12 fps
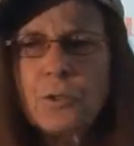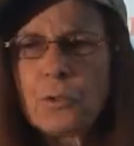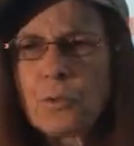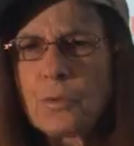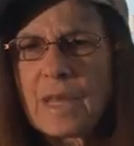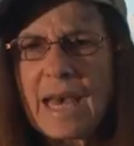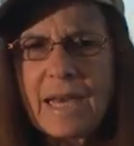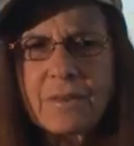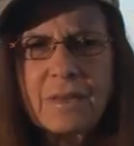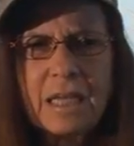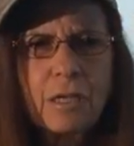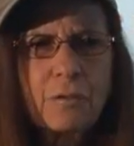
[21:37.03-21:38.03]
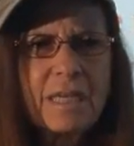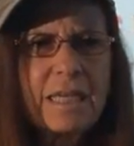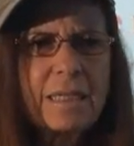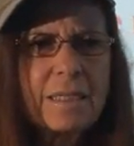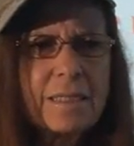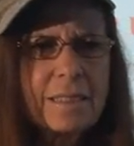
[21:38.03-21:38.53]
you that there
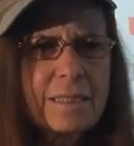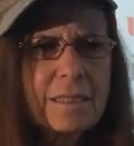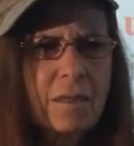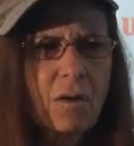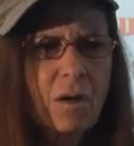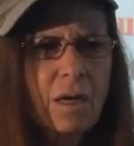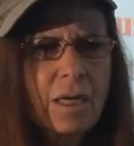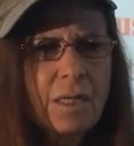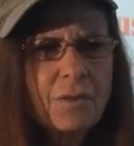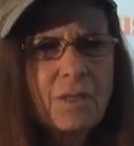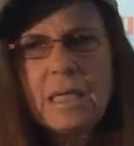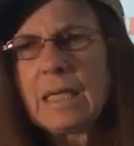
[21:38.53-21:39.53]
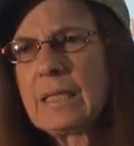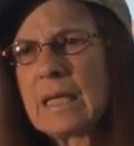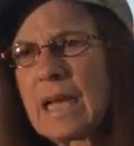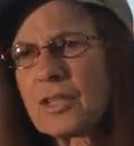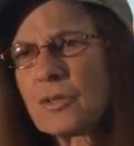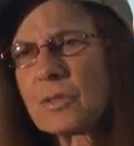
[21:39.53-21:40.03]
is, on the
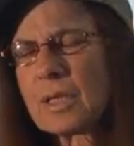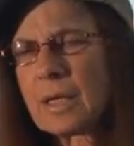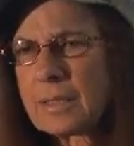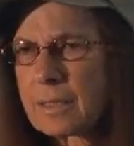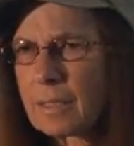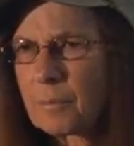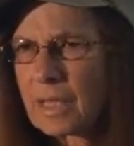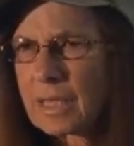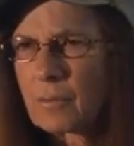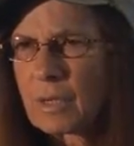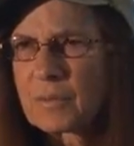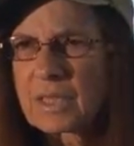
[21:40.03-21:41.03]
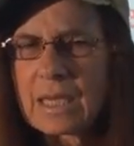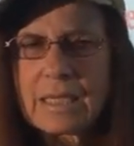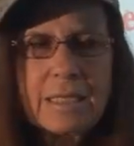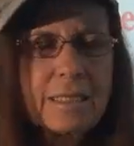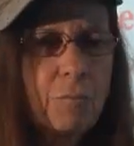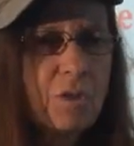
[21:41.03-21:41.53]
National Science Olympiad
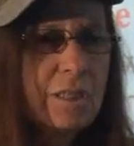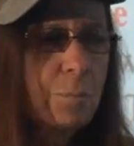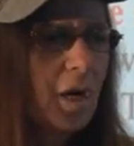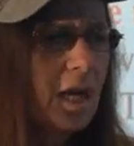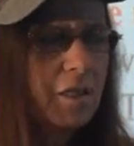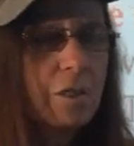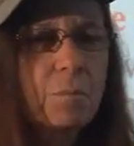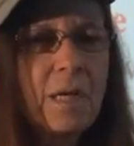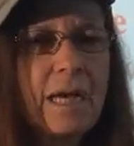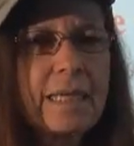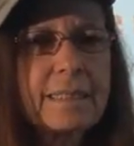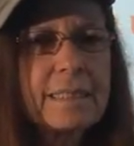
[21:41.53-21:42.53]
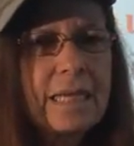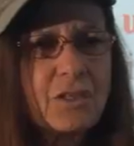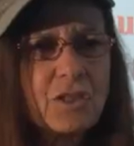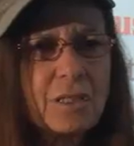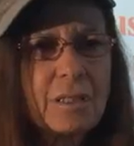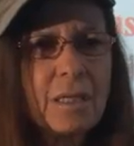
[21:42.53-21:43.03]
website, it was brought to my
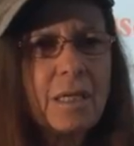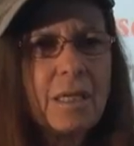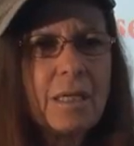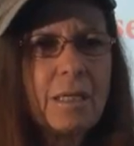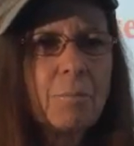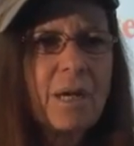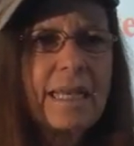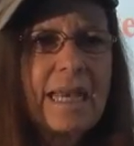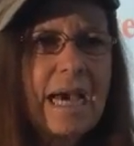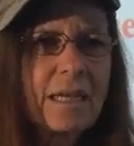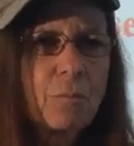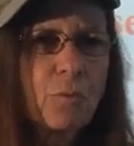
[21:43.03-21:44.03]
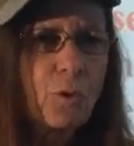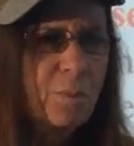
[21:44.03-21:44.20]
attention by Adam